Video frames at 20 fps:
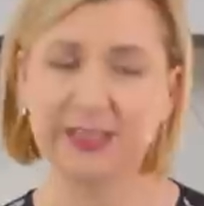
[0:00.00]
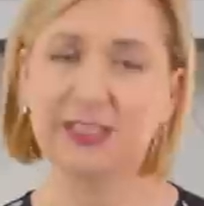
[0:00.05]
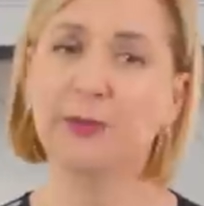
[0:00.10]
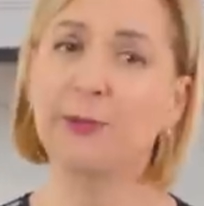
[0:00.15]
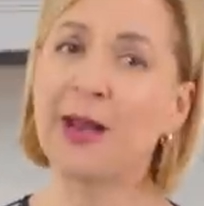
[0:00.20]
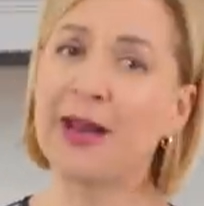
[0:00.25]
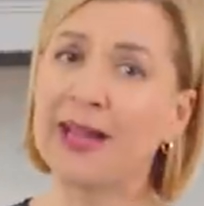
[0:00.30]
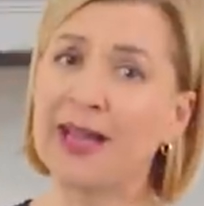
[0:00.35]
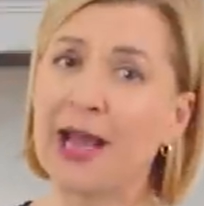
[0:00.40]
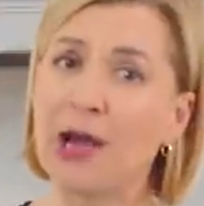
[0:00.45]

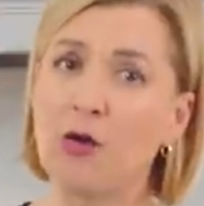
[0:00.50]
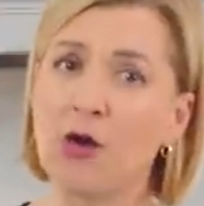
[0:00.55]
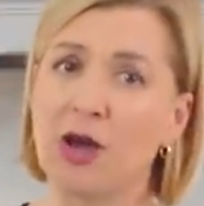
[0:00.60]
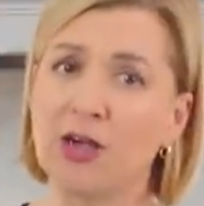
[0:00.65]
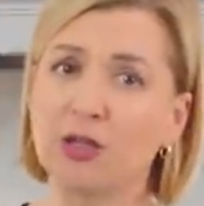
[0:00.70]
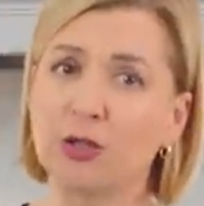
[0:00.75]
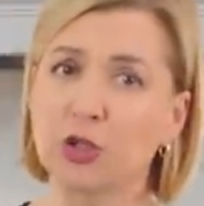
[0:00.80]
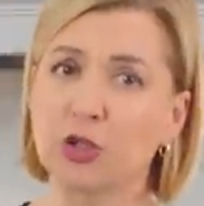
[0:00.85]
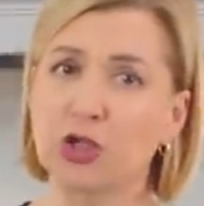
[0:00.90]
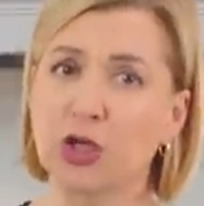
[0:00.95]
Depending how
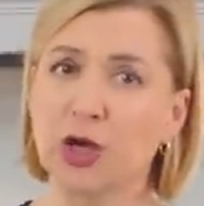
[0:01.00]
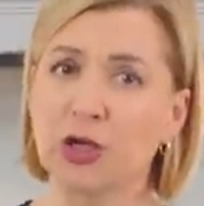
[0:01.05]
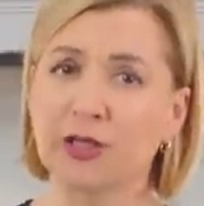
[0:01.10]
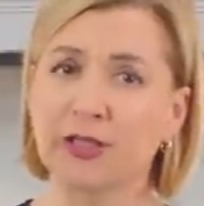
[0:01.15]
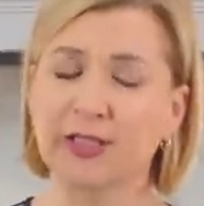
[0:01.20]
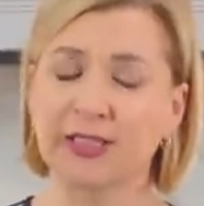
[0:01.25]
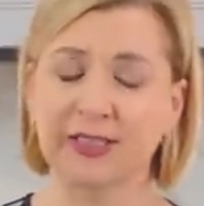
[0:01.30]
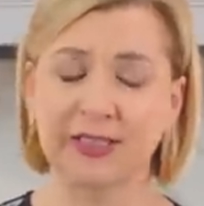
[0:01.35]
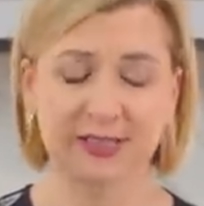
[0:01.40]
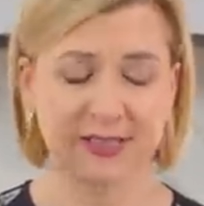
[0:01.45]
hot your
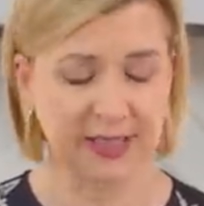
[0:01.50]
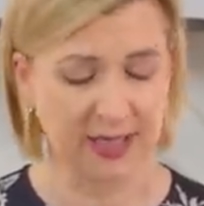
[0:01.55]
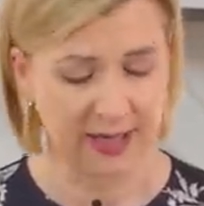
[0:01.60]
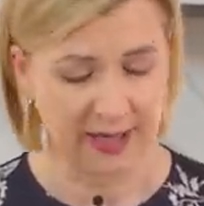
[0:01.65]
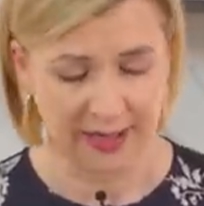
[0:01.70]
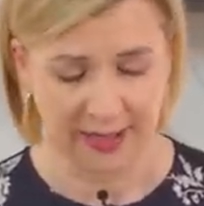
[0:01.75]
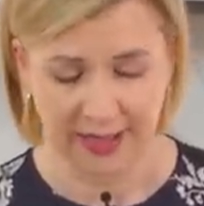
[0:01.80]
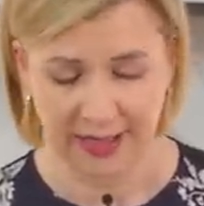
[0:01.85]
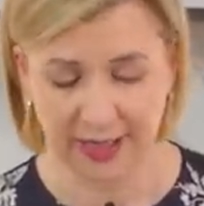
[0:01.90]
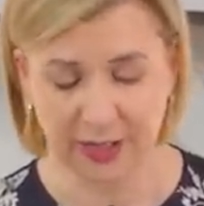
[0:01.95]
chocolate is,
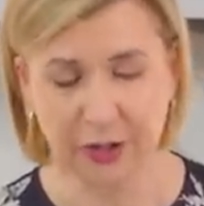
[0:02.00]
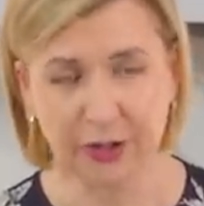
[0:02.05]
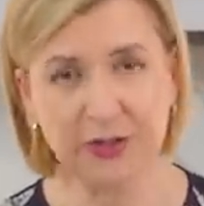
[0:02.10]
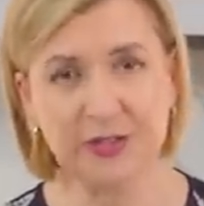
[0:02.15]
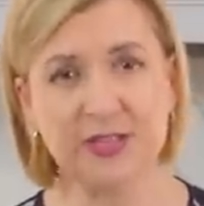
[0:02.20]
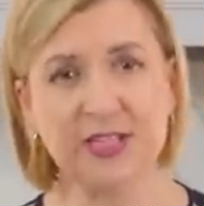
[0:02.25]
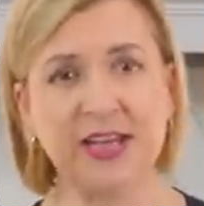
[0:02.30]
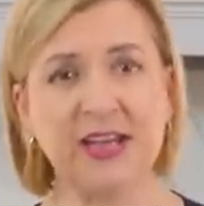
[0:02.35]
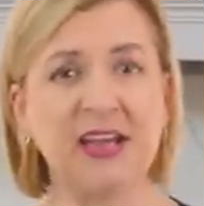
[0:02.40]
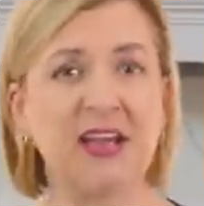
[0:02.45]
it
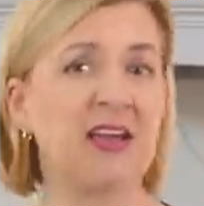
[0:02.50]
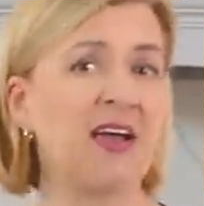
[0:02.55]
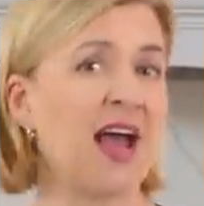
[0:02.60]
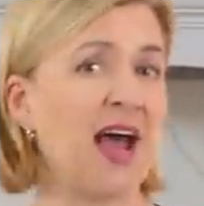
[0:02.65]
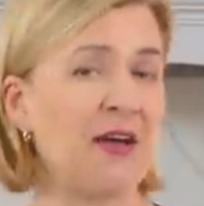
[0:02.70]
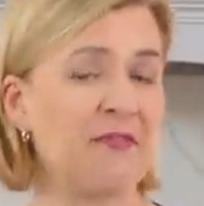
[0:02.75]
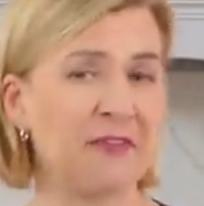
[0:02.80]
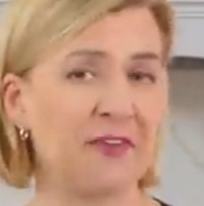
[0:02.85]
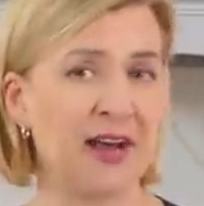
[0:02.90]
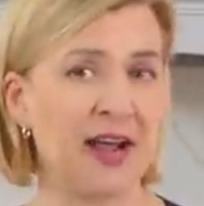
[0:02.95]
could take
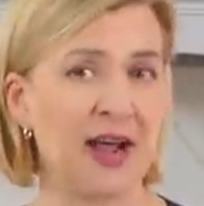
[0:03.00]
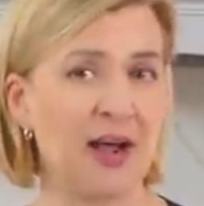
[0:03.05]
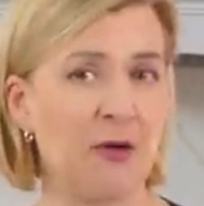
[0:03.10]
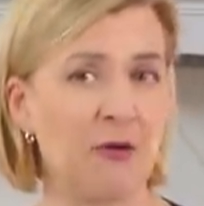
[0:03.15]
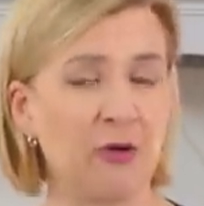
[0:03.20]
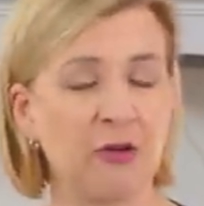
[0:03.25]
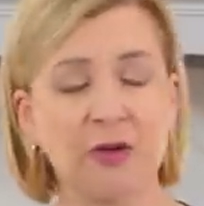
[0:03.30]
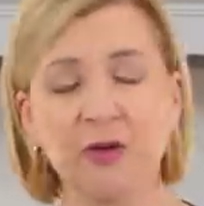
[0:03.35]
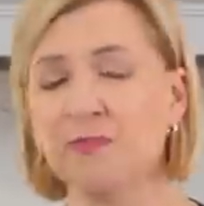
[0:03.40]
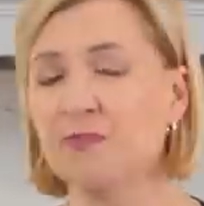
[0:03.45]
half an
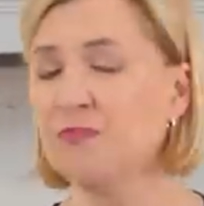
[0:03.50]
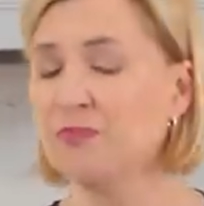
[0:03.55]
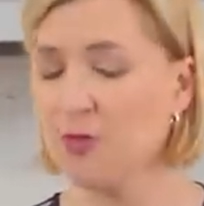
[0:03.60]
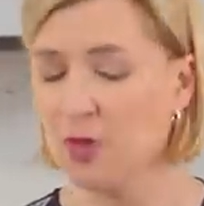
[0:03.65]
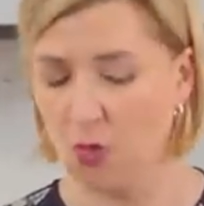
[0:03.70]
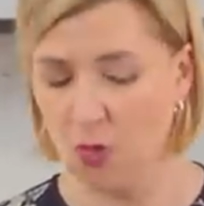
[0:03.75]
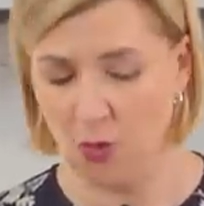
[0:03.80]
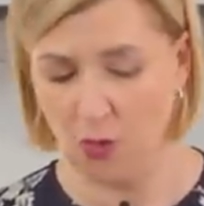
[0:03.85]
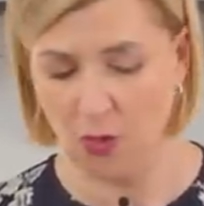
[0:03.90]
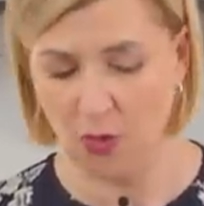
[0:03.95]
hour
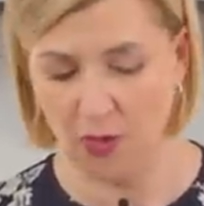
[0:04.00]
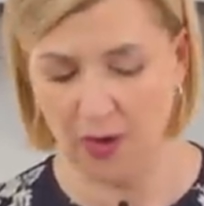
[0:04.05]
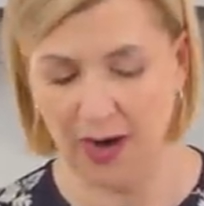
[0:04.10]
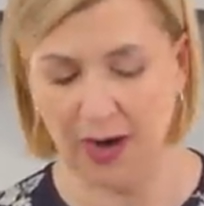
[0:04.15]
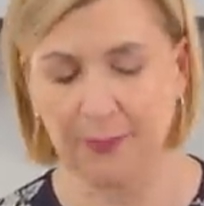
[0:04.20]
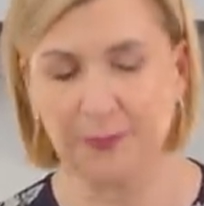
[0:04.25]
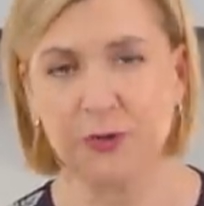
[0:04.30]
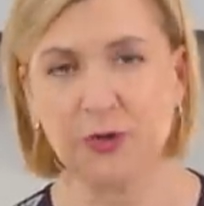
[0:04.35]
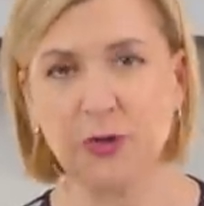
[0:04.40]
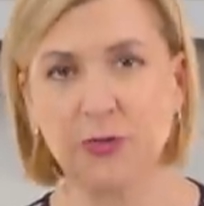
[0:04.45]
or
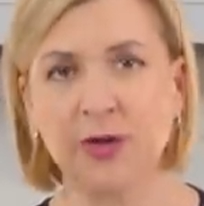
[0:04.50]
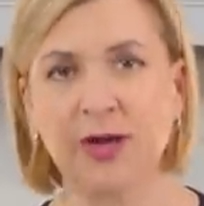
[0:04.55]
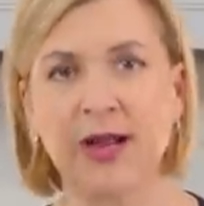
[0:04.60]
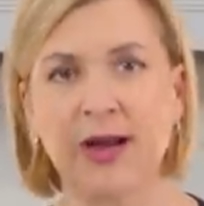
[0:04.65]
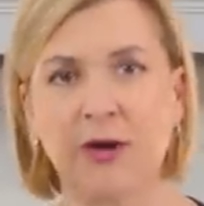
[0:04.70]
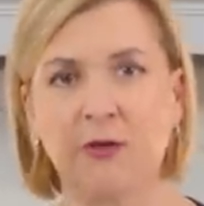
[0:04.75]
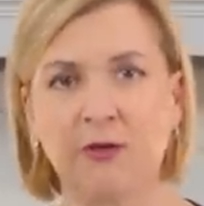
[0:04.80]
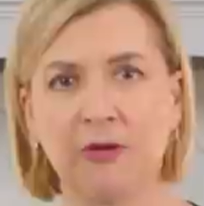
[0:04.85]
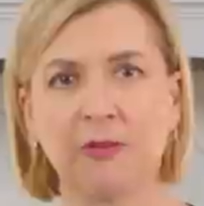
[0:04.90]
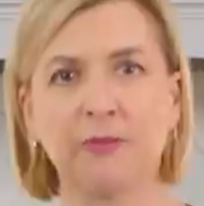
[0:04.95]
up to an
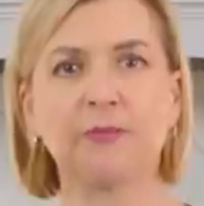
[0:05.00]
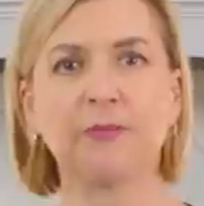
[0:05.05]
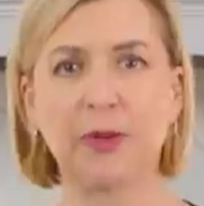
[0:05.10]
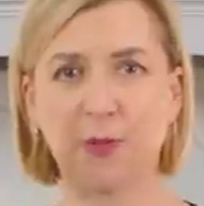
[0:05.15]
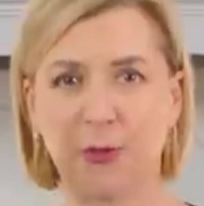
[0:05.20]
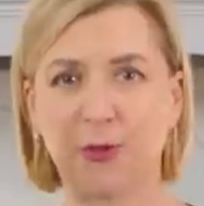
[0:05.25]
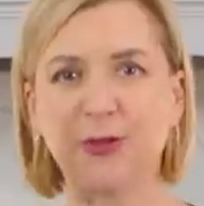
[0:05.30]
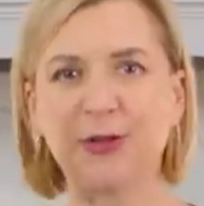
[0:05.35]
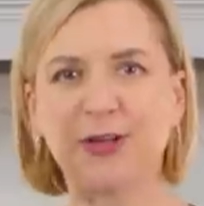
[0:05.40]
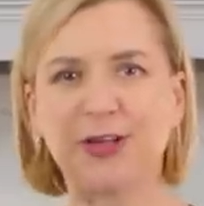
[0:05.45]
hour,
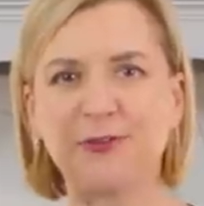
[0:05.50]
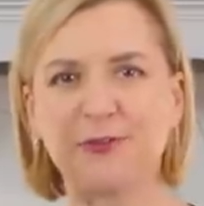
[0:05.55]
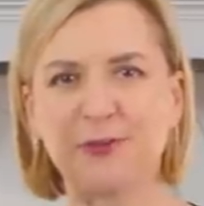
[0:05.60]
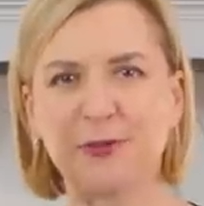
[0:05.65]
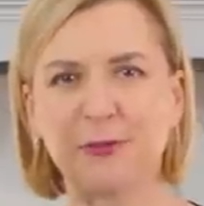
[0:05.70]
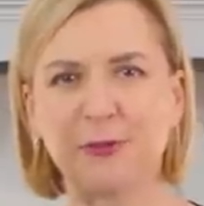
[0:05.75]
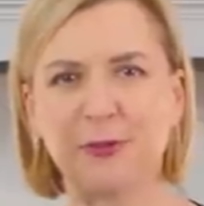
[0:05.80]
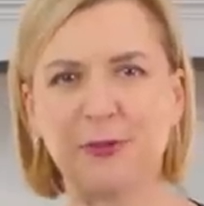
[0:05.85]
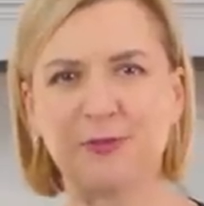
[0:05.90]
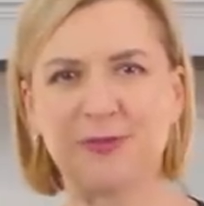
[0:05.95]
but we're looking
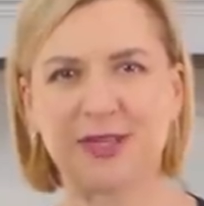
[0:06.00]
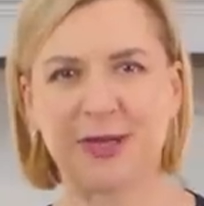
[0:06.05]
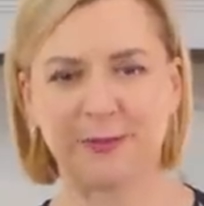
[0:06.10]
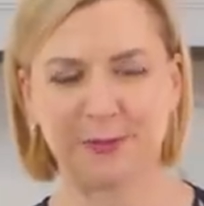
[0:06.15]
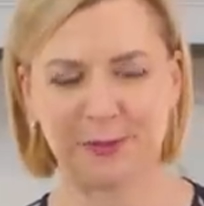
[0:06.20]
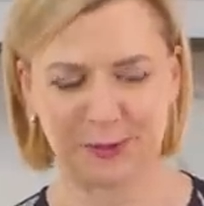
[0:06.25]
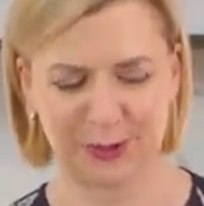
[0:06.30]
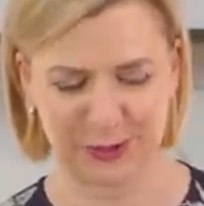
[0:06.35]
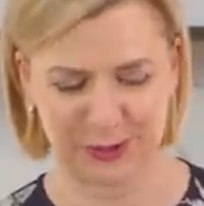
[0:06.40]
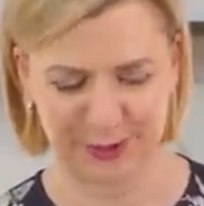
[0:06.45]
for room
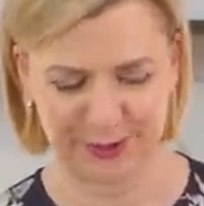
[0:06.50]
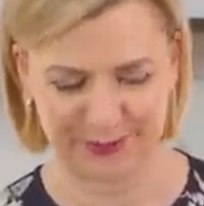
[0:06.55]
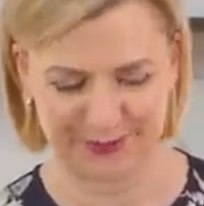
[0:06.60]
temperature.